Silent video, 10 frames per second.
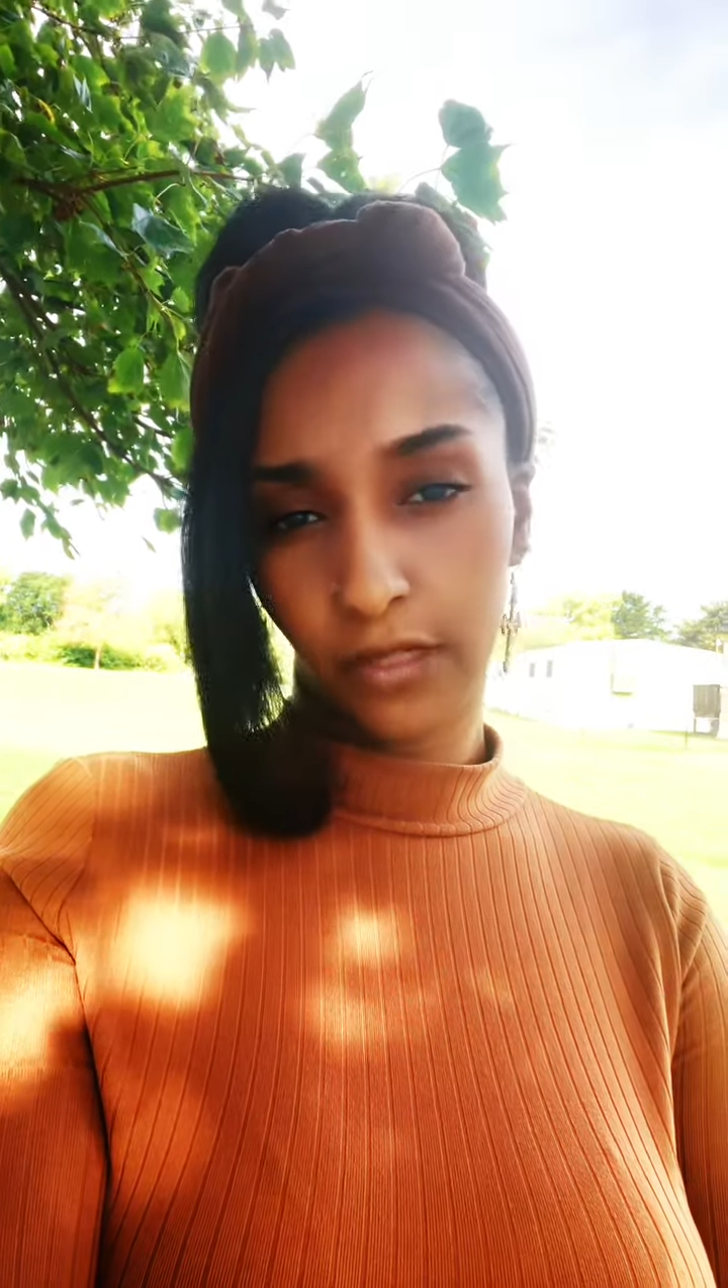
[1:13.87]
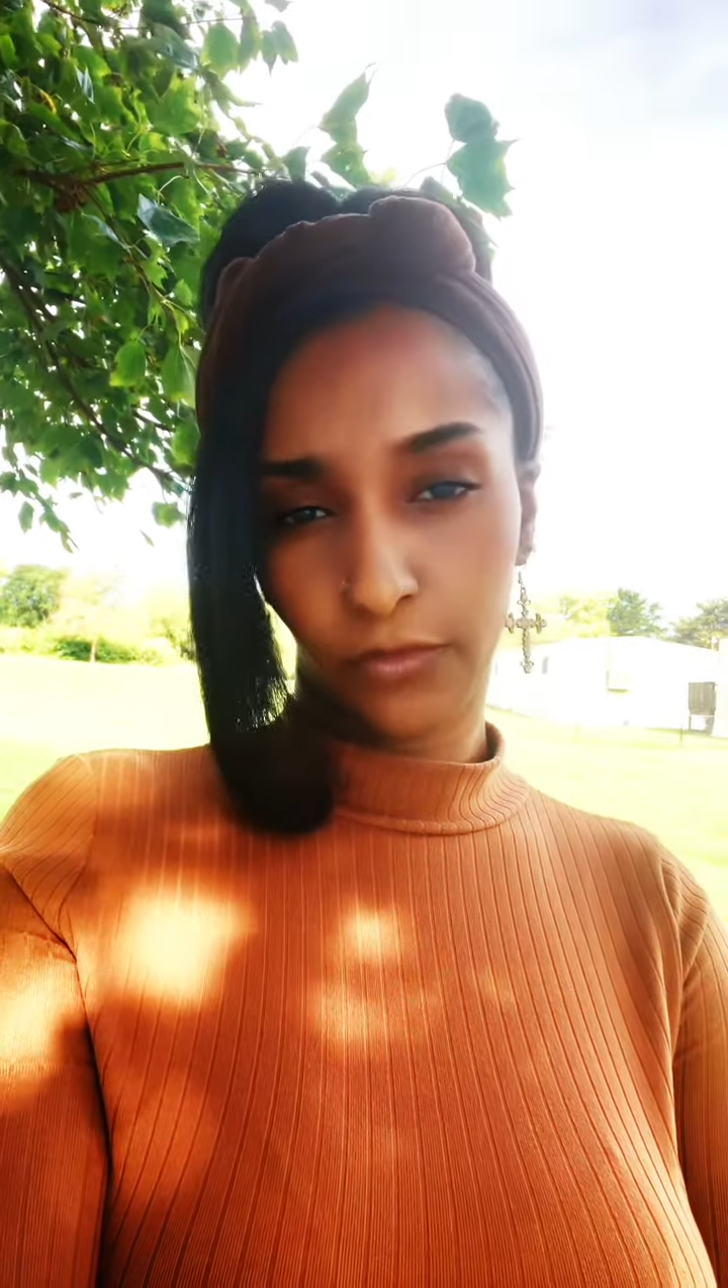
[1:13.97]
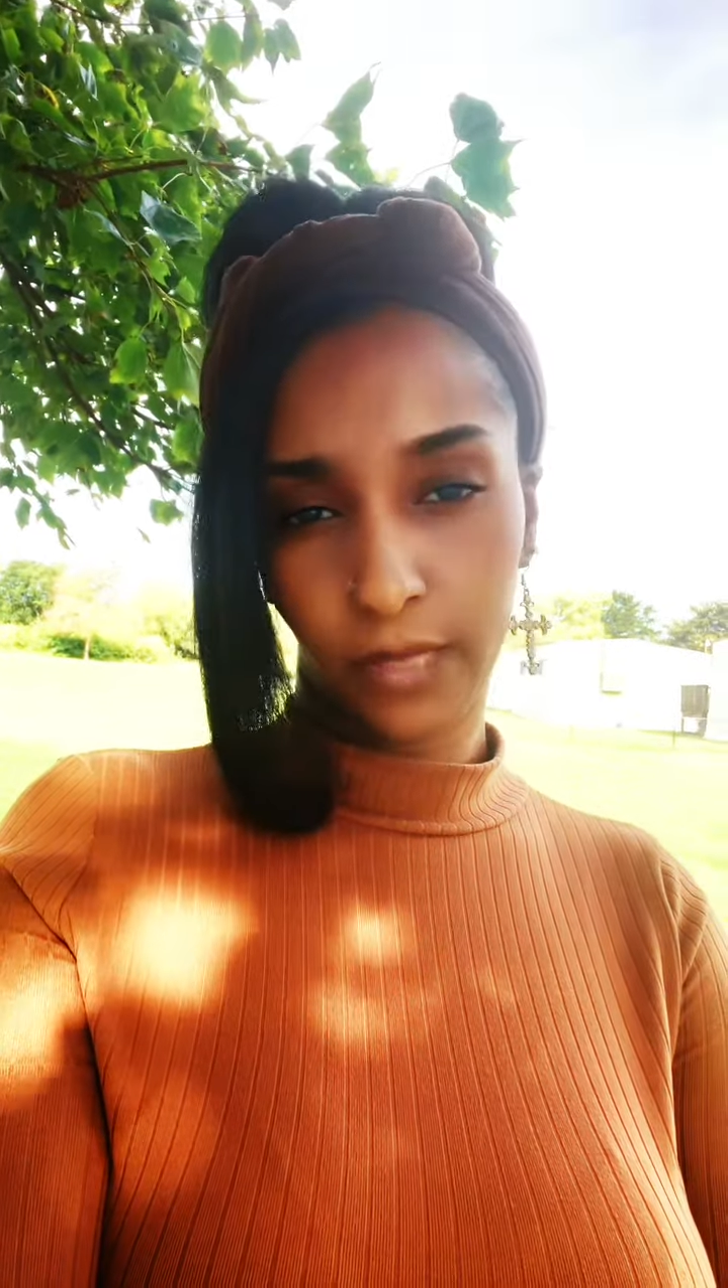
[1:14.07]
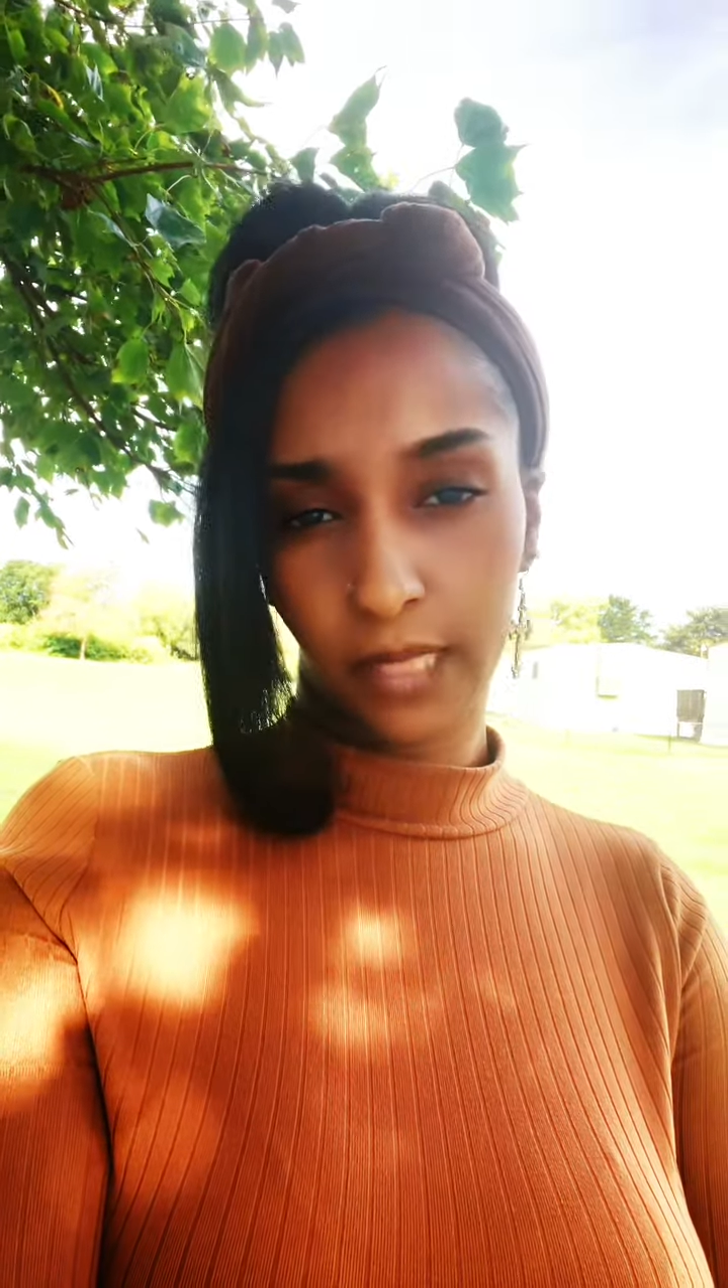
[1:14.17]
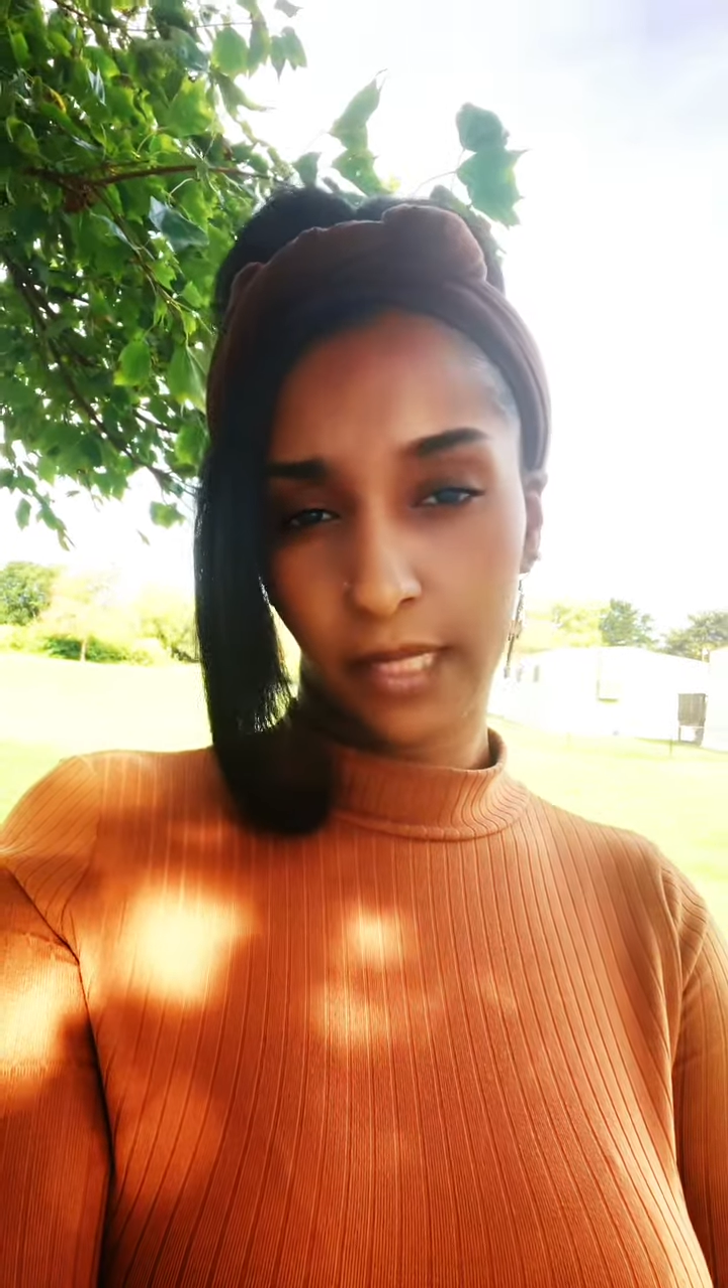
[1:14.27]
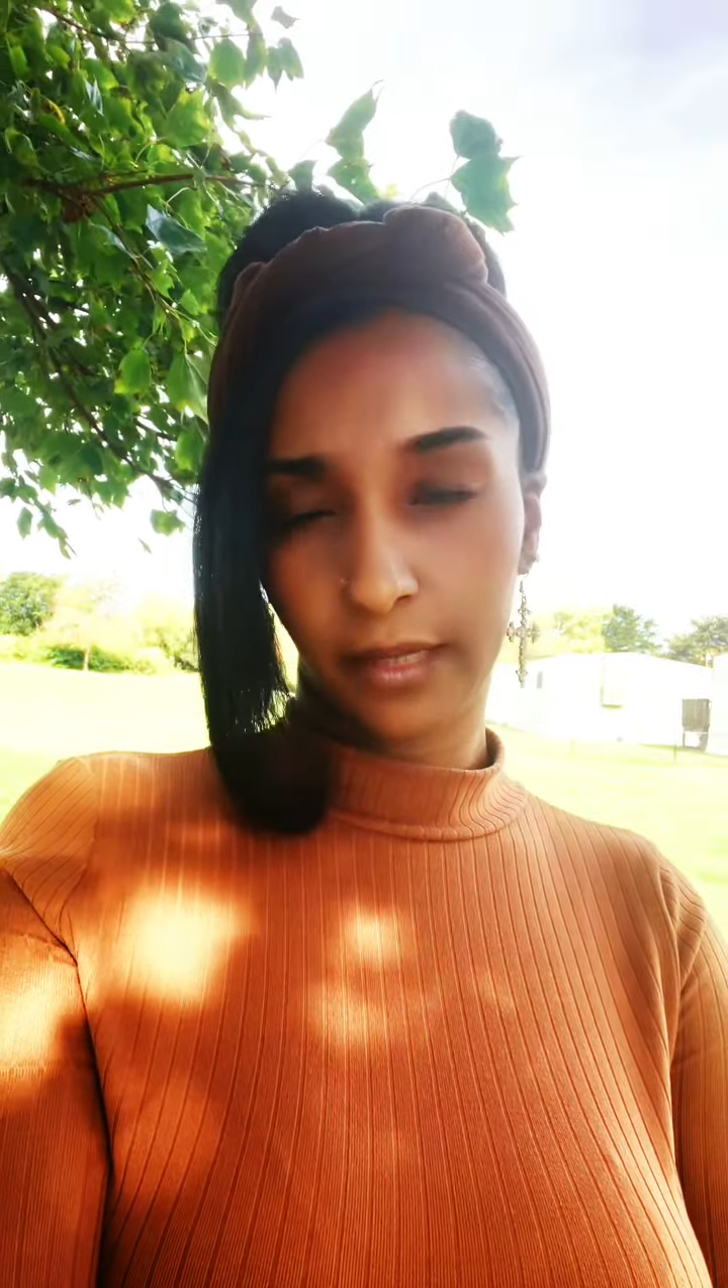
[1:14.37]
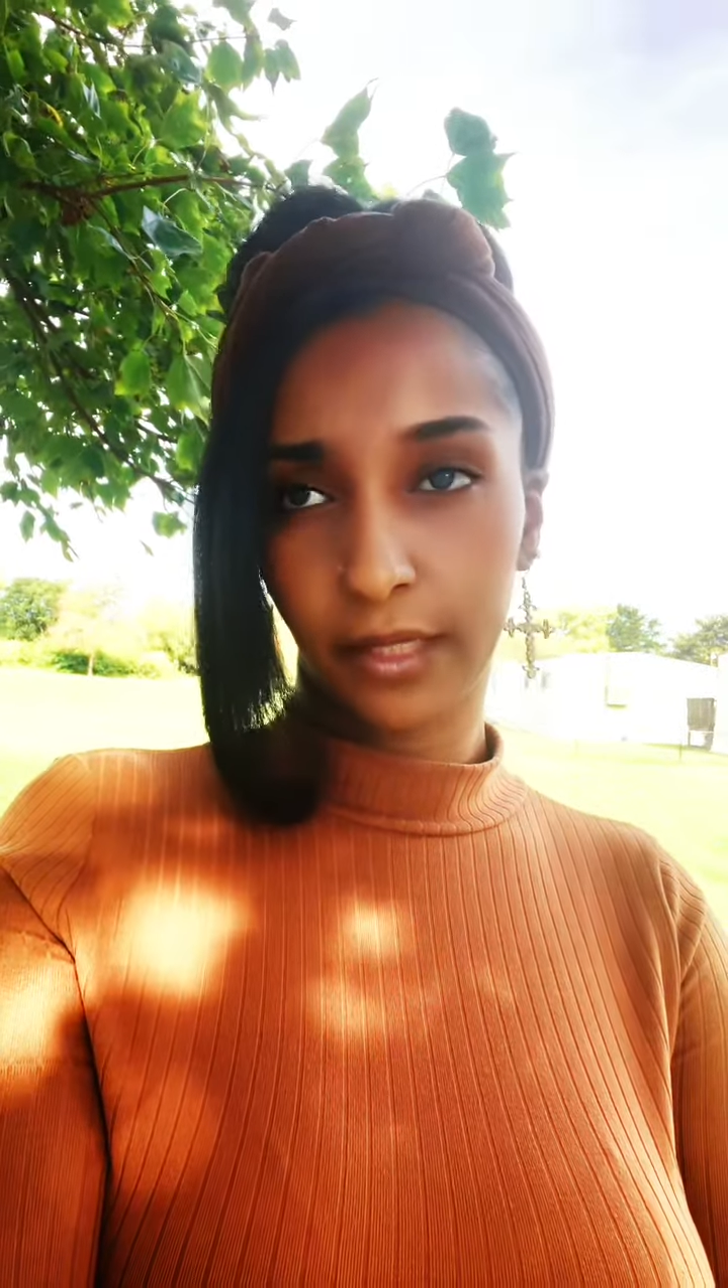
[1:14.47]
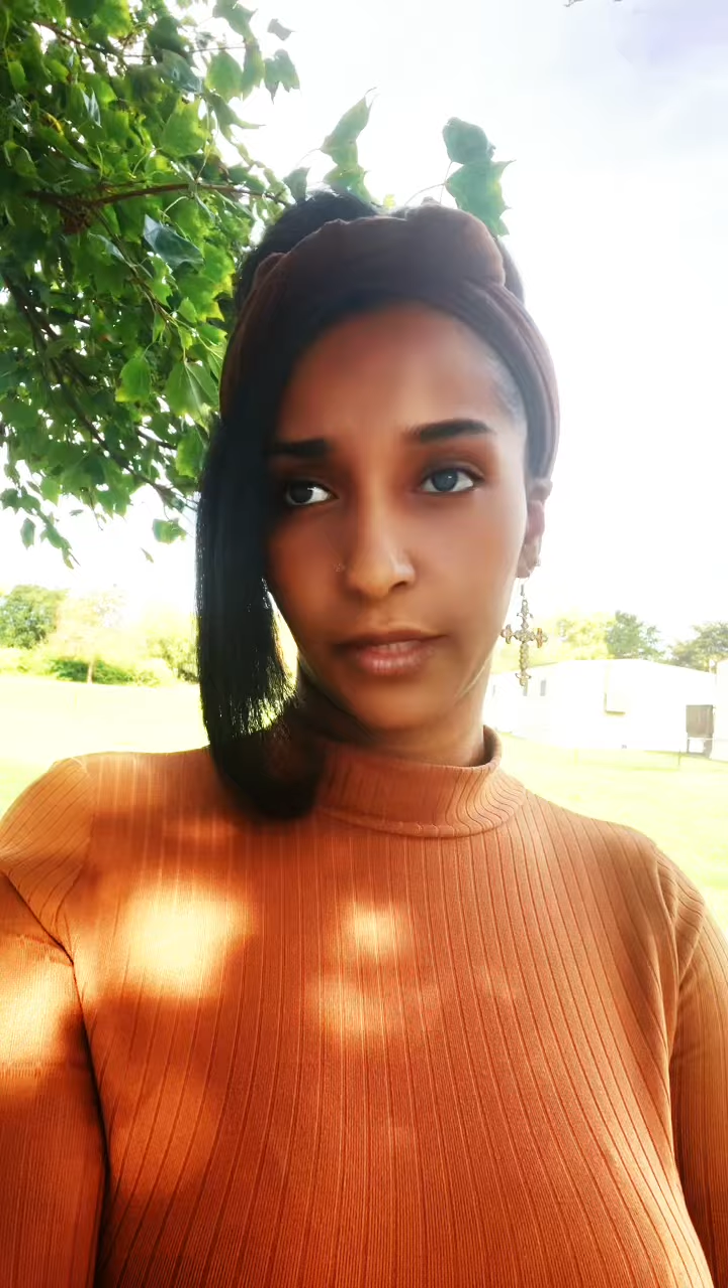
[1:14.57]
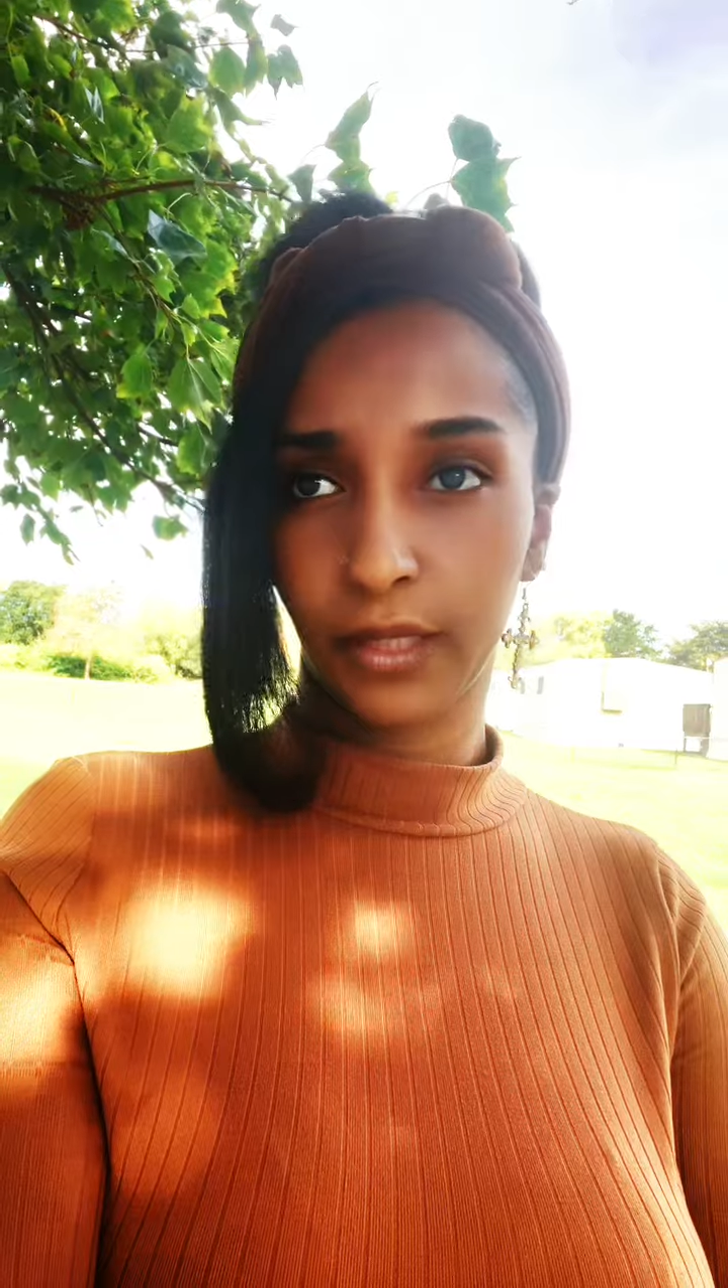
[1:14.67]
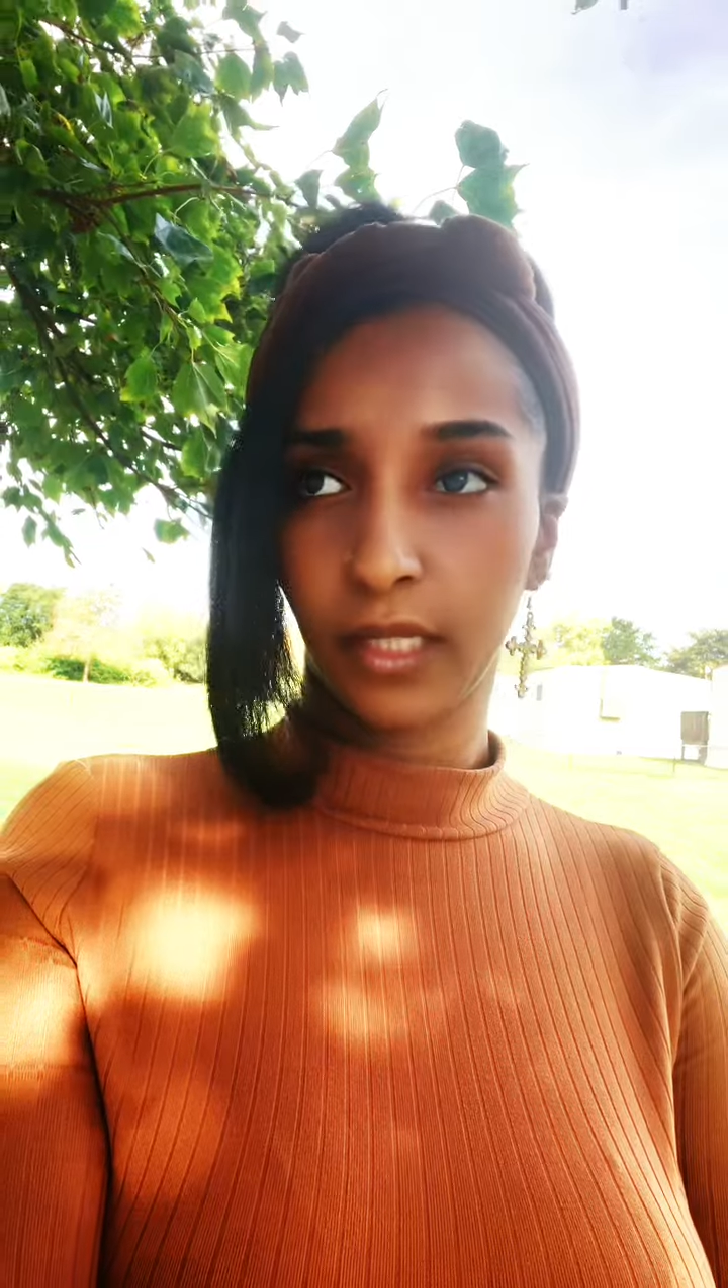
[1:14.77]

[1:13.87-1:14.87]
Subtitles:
of one another.